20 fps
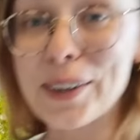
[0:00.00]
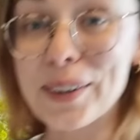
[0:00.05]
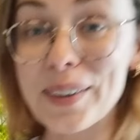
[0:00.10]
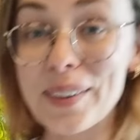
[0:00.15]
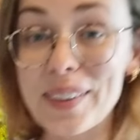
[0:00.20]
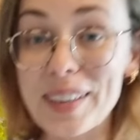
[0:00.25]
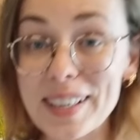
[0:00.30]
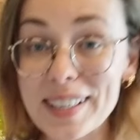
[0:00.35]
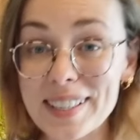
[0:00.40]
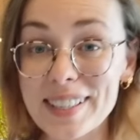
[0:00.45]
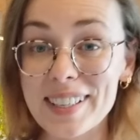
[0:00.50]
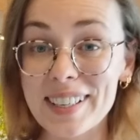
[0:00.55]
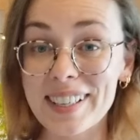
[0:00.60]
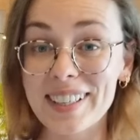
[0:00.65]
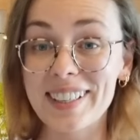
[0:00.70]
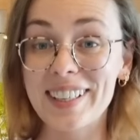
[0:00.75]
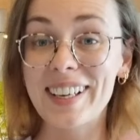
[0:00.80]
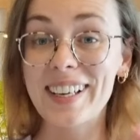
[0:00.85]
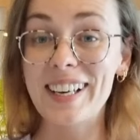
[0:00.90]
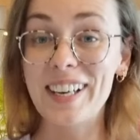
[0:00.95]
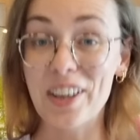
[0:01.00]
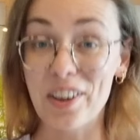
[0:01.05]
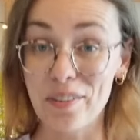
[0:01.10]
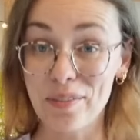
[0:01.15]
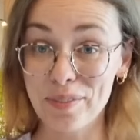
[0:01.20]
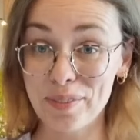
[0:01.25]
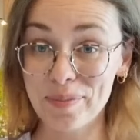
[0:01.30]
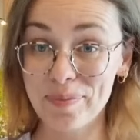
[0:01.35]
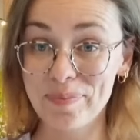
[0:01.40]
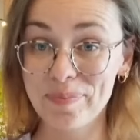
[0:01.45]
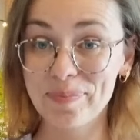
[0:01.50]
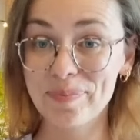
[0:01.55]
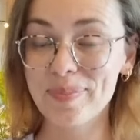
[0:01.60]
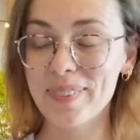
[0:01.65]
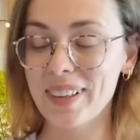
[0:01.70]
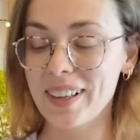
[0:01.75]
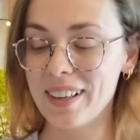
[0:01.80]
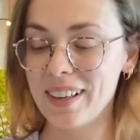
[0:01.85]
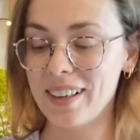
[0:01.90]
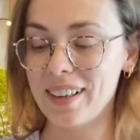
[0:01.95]
this I love.
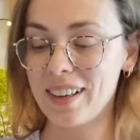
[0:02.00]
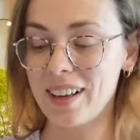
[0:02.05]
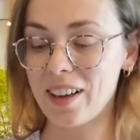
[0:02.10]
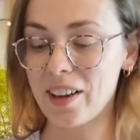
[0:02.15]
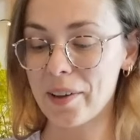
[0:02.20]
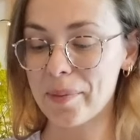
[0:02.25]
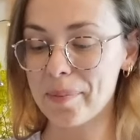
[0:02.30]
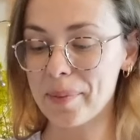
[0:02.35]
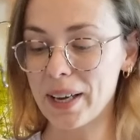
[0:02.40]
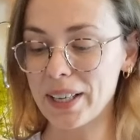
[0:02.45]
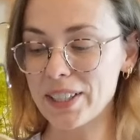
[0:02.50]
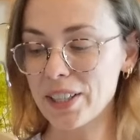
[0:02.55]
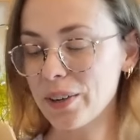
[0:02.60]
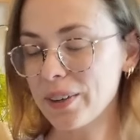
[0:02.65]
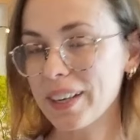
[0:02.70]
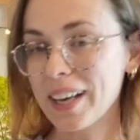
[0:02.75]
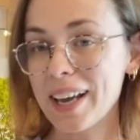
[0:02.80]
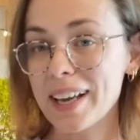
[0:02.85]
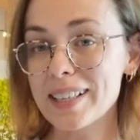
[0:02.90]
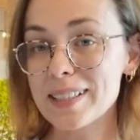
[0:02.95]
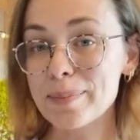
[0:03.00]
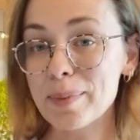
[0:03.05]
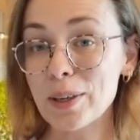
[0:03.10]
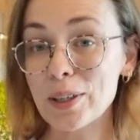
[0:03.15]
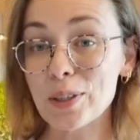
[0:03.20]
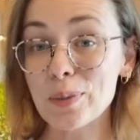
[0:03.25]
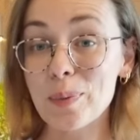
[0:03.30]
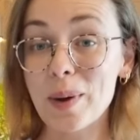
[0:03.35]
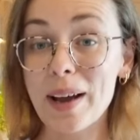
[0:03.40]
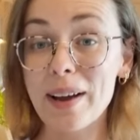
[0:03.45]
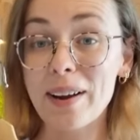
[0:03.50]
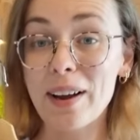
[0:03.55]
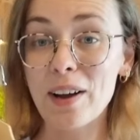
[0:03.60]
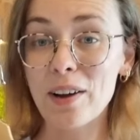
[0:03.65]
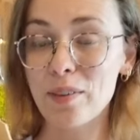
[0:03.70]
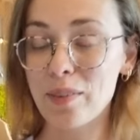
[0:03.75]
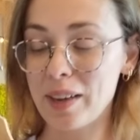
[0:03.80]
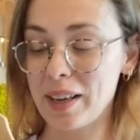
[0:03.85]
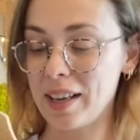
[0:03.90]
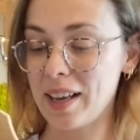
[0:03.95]
I don't get as much wear out
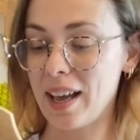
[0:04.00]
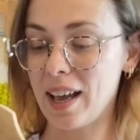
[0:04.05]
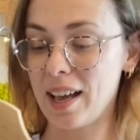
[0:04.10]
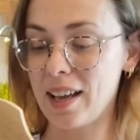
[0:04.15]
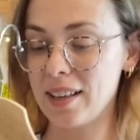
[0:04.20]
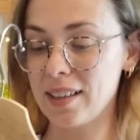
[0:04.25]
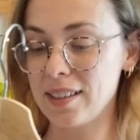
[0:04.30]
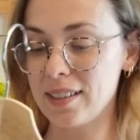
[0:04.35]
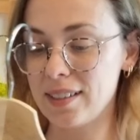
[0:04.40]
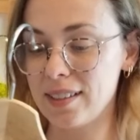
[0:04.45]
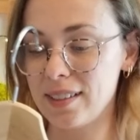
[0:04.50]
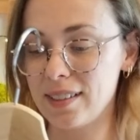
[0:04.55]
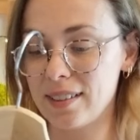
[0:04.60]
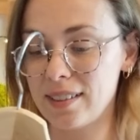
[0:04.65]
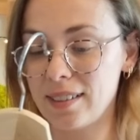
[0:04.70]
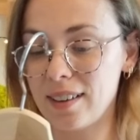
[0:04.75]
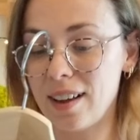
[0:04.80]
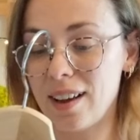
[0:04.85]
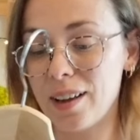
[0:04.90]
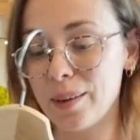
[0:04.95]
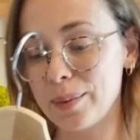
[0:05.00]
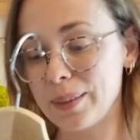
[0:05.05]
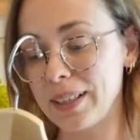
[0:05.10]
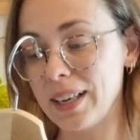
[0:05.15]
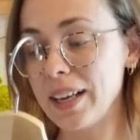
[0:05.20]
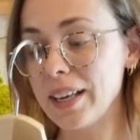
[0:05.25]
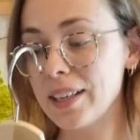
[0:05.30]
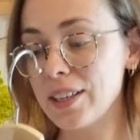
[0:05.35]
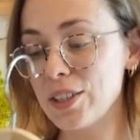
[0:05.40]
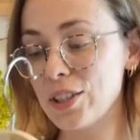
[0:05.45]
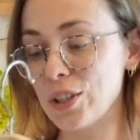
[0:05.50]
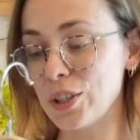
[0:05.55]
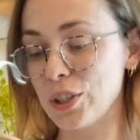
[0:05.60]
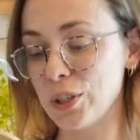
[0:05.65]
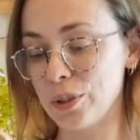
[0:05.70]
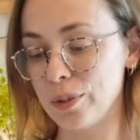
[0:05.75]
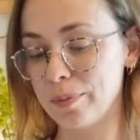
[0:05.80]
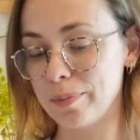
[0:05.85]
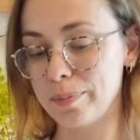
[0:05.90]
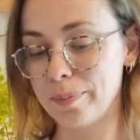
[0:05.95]
of it as I would like
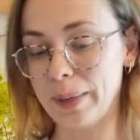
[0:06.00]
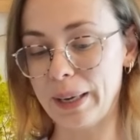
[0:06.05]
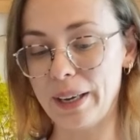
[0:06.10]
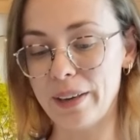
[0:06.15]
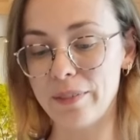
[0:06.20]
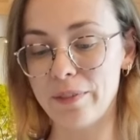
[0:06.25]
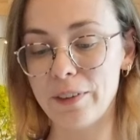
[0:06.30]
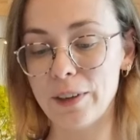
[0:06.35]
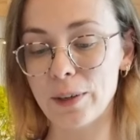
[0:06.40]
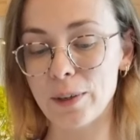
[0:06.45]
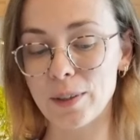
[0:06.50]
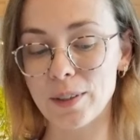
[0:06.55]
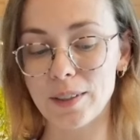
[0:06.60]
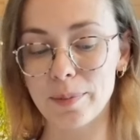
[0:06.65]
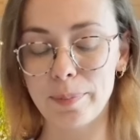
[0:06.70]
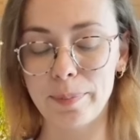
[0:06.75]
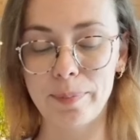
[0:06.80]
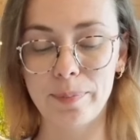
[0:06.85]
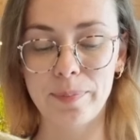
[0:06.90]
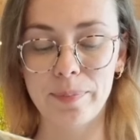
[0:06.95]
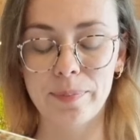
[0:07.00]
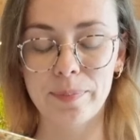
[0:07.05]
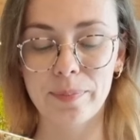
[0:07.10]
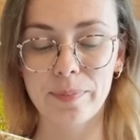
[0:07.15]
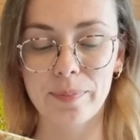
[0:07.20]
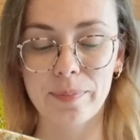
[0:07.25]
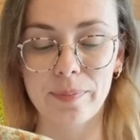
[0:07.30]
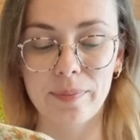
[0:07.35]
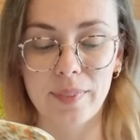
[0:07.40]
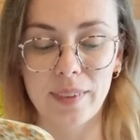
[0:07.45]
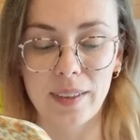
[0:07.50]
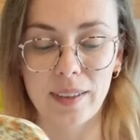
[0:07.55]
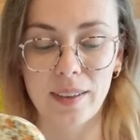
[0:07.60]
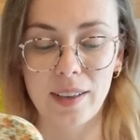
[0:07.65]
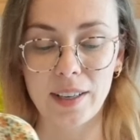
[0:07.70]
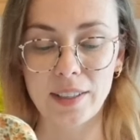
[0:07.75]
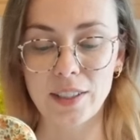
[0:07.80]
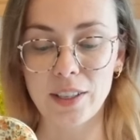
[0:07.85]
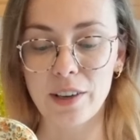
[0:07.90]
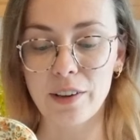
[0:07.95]
to, but it feels,
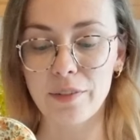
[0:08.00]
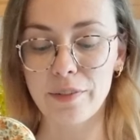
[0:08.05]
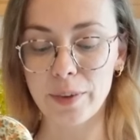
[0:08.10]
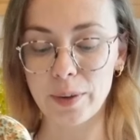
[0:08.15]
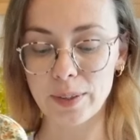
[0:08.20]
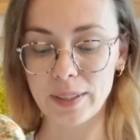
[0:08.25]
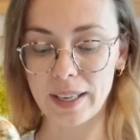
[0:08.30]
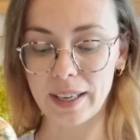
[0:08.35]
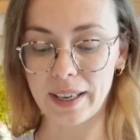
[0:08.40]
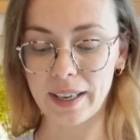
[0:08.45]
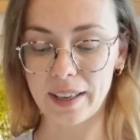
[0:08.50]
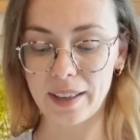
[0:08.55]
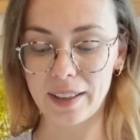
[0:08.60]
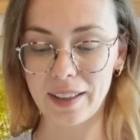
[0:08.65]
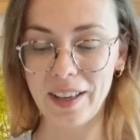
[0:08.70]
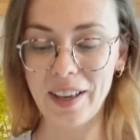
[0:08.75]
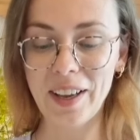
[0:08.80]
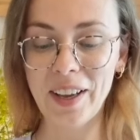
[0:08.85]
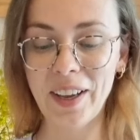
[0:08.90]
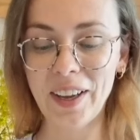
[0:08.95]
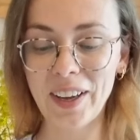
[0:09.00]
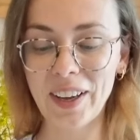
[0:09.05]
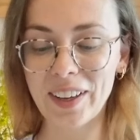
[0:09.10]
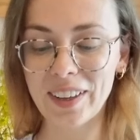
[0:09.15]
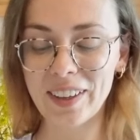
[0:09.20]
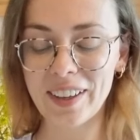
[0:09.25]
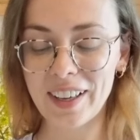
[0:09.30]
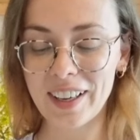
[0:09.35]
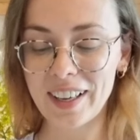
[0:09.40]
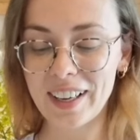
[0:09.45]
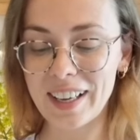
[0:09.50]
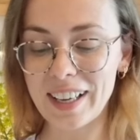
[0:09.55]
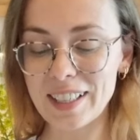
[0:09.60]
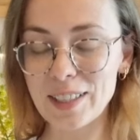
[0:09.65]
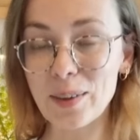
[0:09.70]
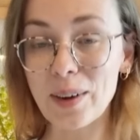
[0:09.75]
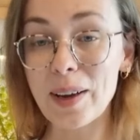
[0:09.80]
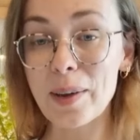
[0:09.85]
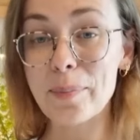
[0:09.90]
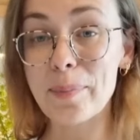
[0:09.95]
I don't know, it feels like it's
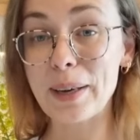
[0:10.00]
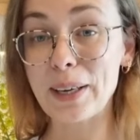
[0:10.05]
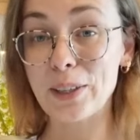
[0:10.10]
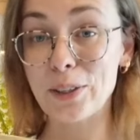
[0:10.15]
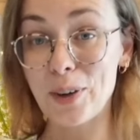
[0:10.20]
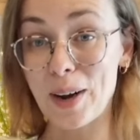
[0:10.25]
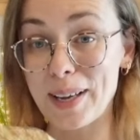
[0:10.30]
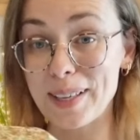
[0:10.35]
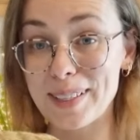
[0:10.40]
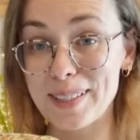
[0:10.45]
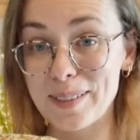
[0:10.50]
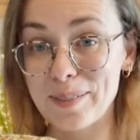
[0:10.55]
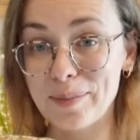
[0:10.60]
quite a big dress.